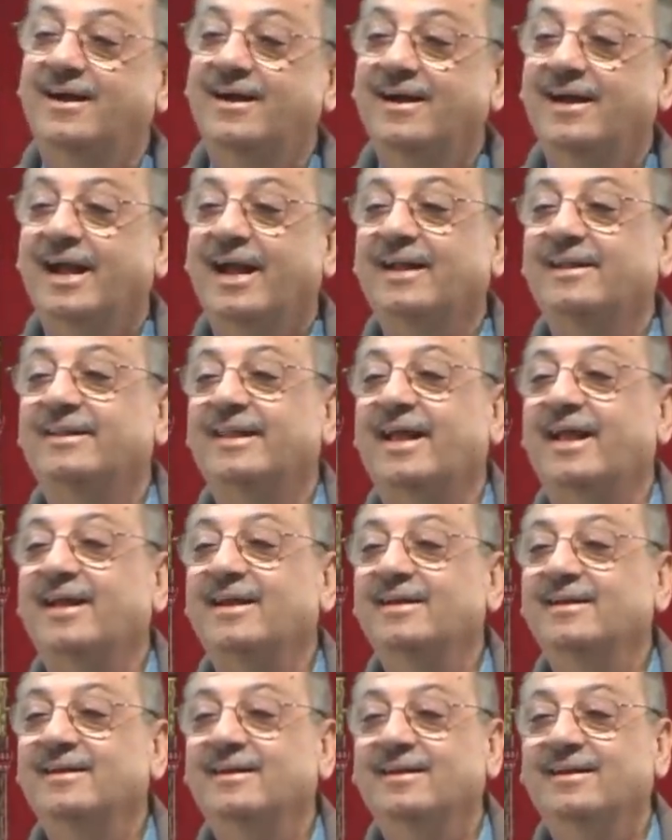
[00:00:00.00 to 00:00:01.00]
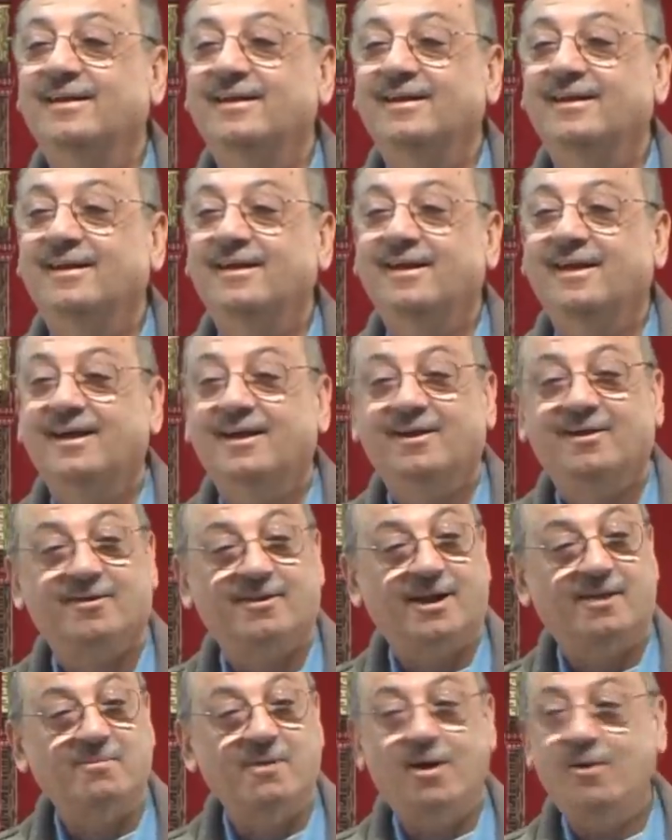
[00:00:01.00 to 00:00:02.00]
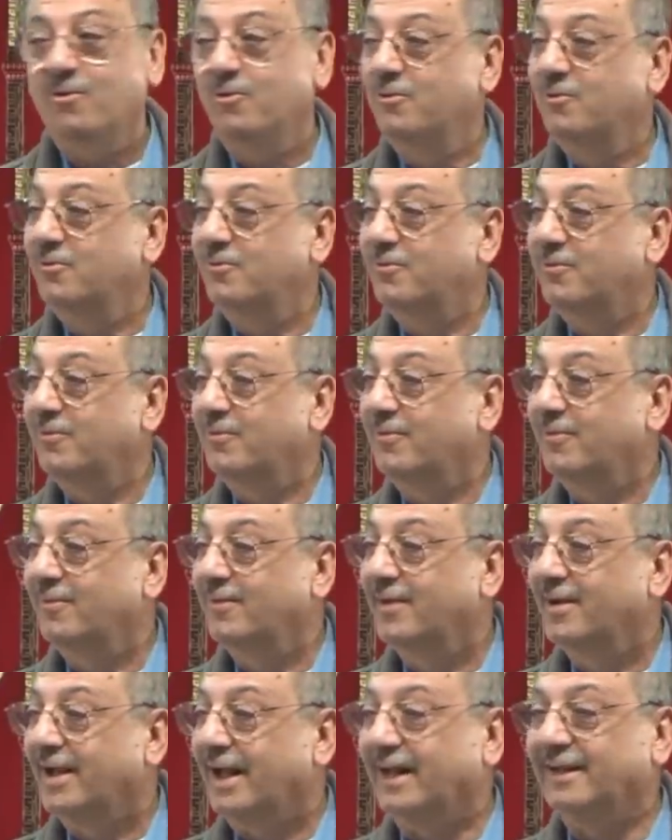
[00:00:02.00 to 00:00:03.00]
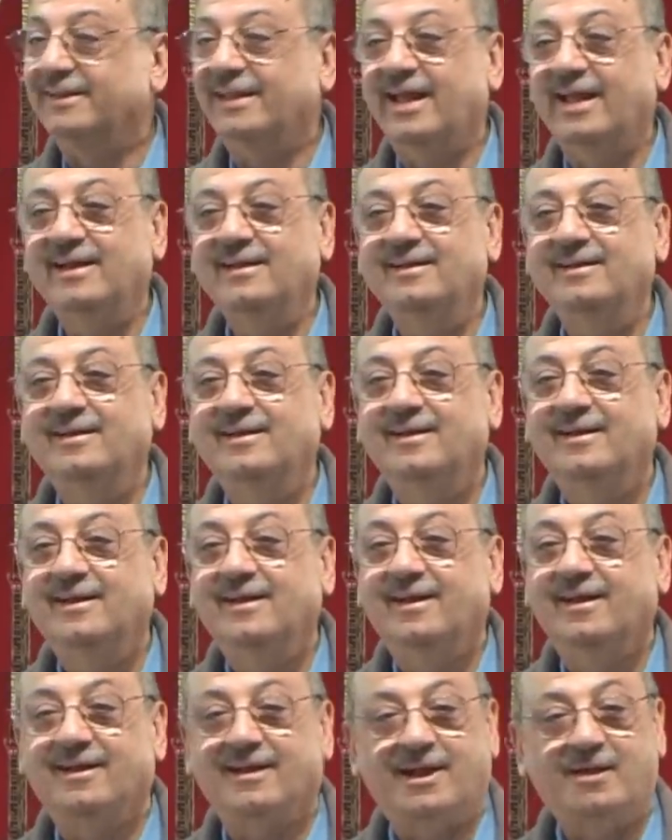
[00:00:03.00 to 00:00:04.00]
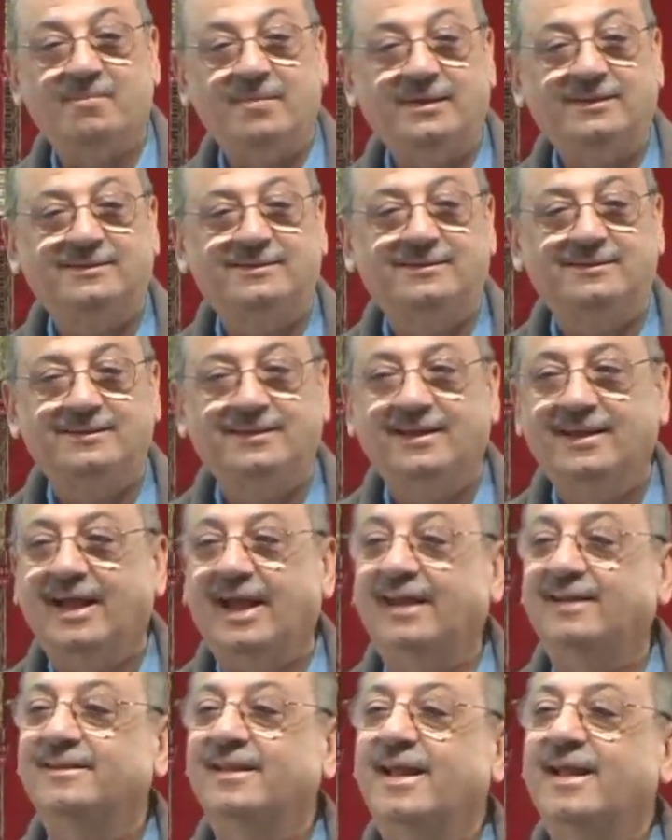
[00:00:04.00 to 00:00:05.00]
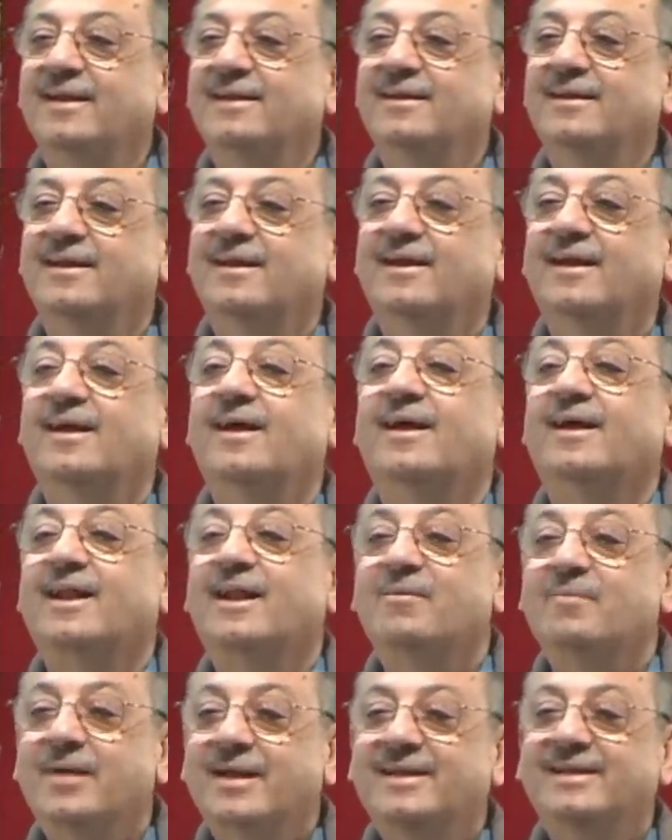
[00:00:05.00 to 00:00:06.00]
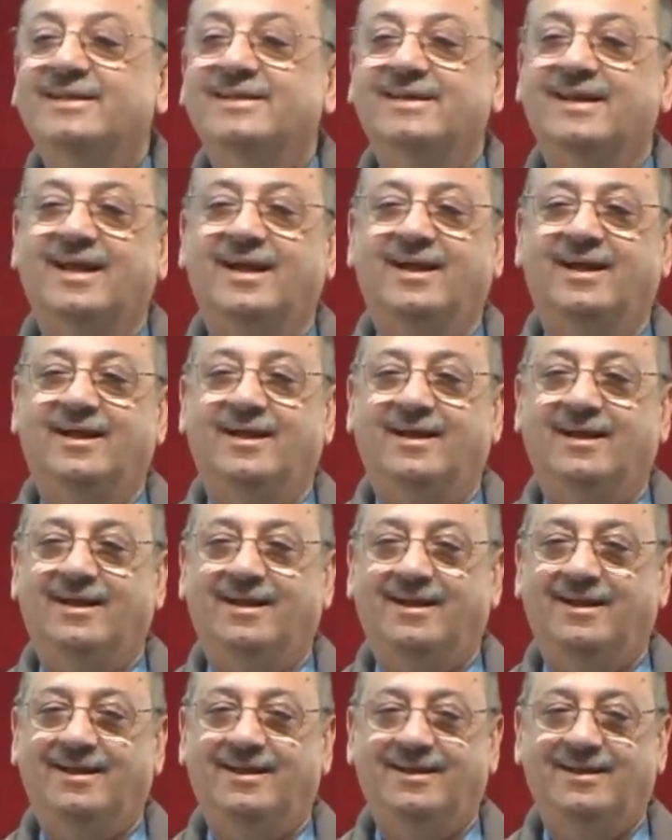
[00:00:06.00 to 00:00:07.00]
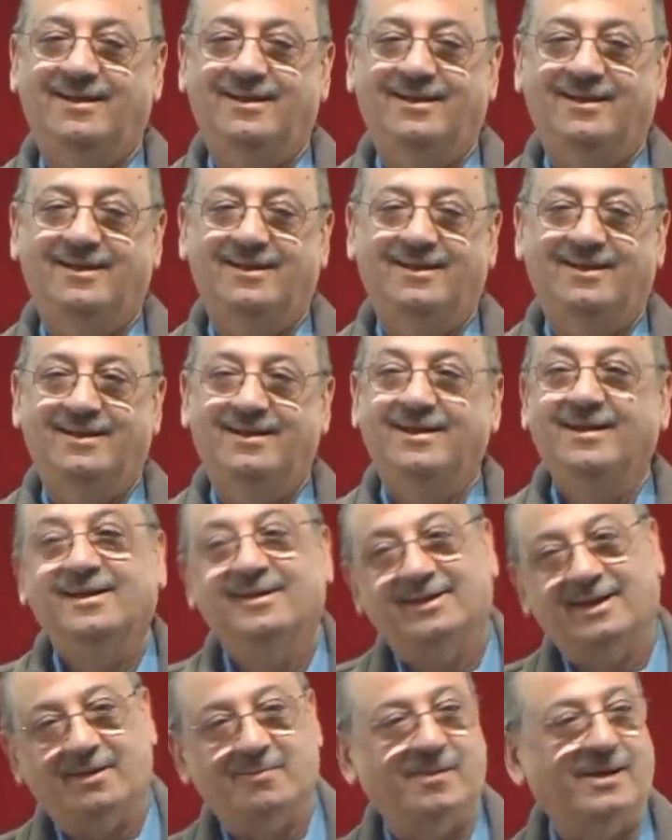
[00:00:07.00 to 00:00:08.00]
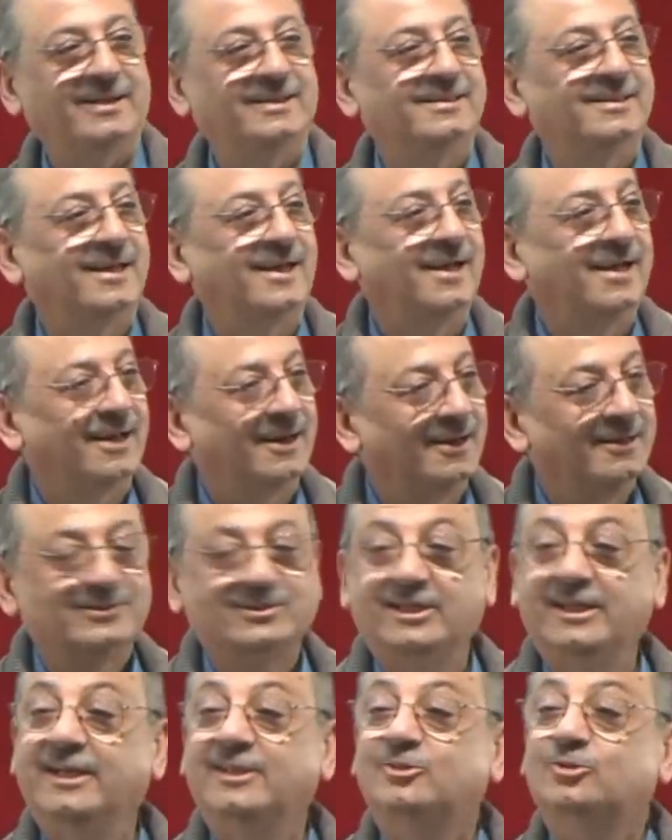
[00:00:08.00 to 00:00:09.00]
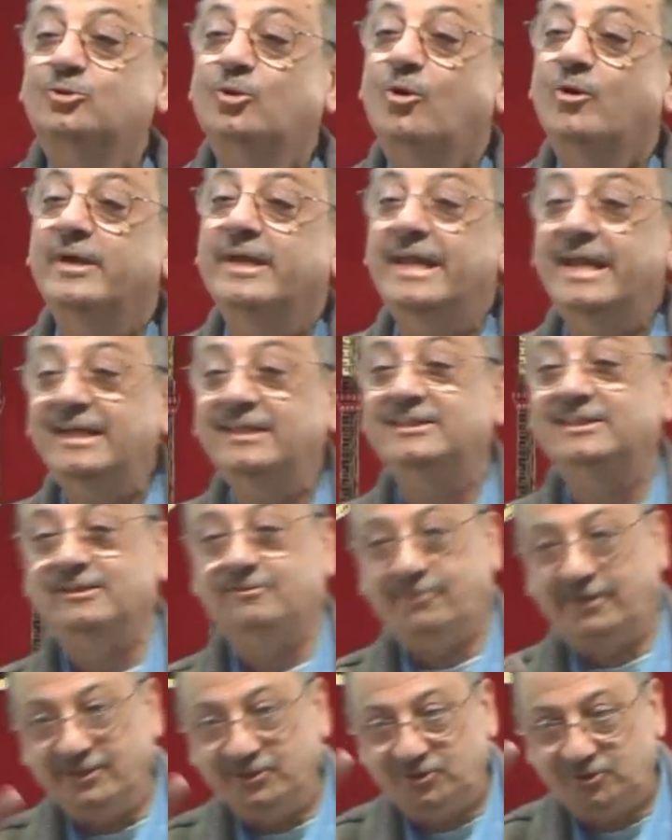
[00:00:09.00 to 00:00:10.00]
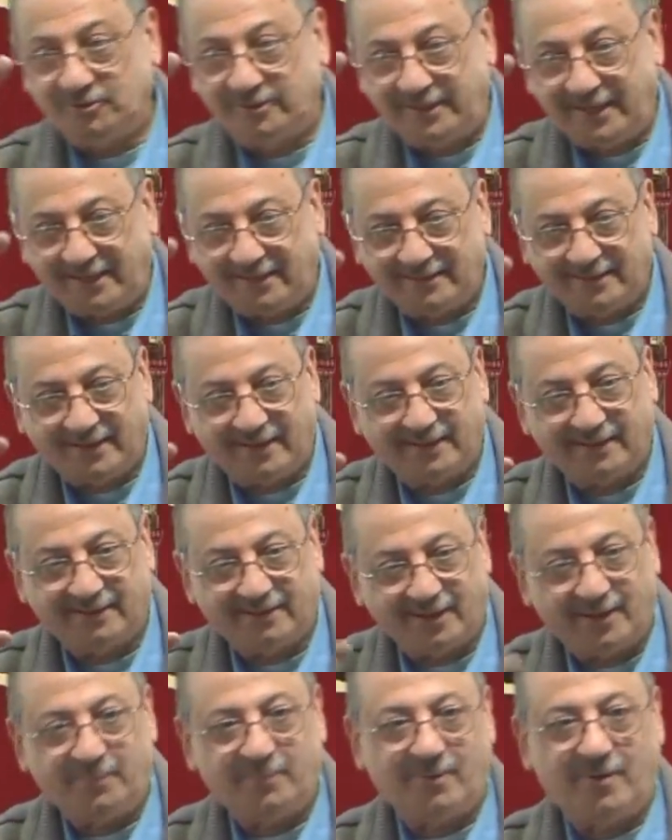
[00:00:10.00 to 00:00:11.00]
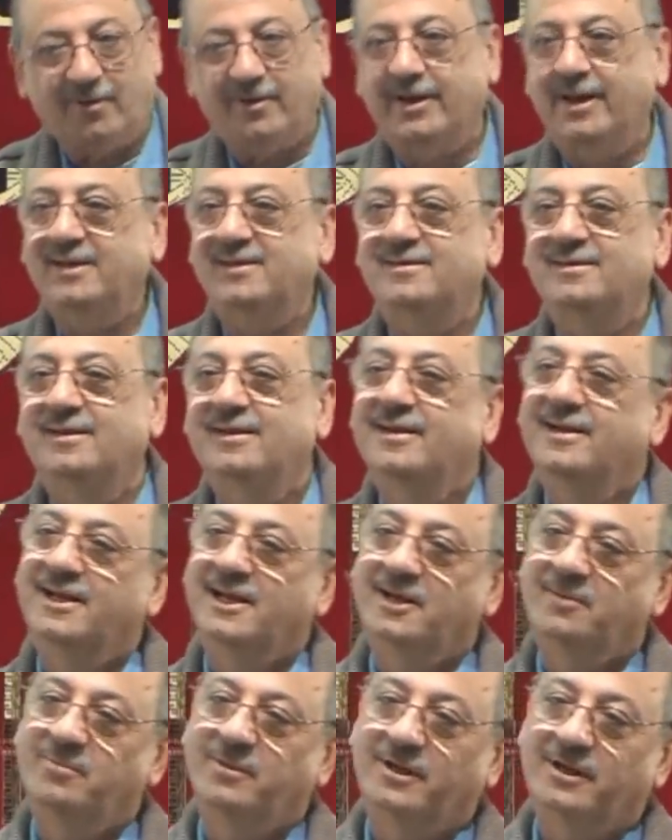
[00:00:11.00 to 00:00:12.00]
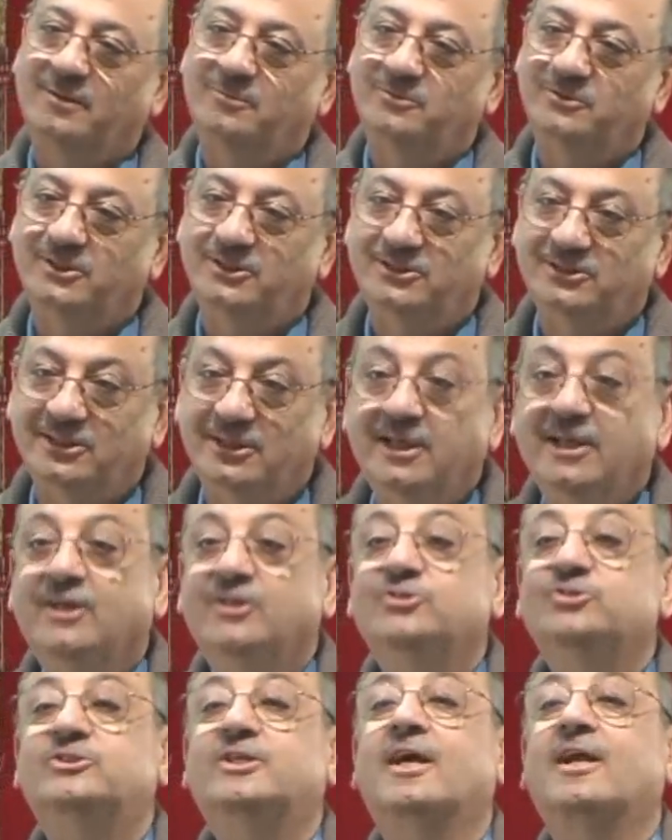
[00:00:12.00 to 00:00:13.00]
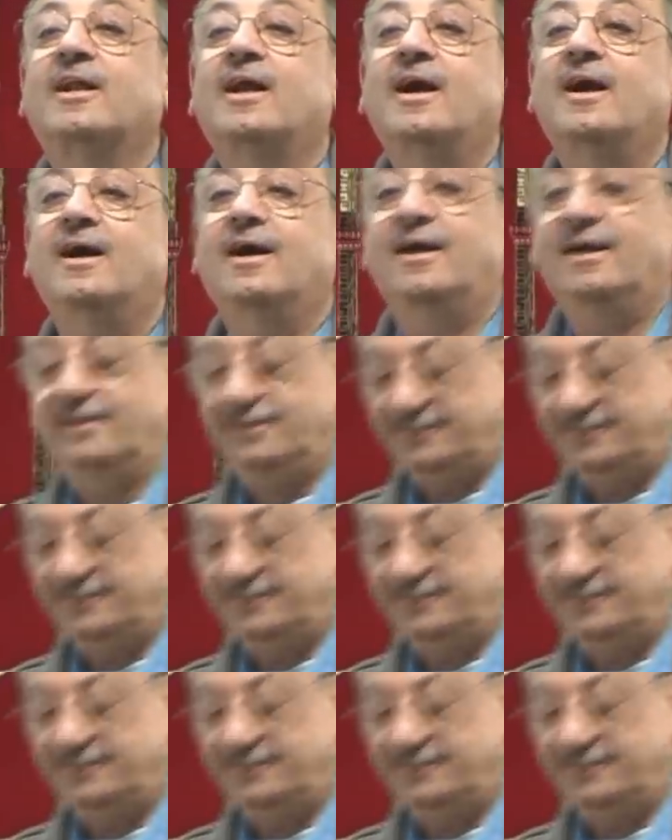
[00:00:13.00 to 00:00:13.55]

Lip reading: And then Ramau. And then Ramat. And then Ramayna. Ramaita. See, it's so easy. Once you get the grip on it, it becomes easy. Jara.